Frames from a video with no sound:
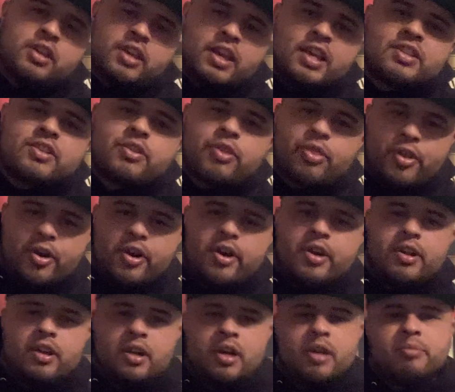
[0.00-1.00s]
His
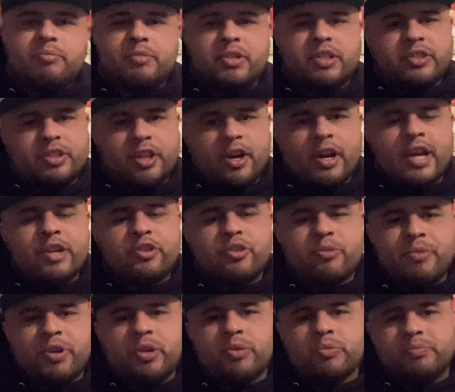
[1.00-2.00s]
third
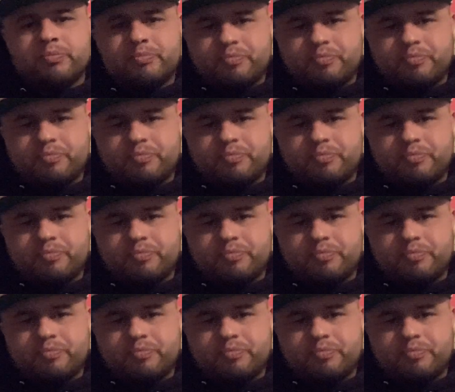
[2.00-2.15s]
attribute,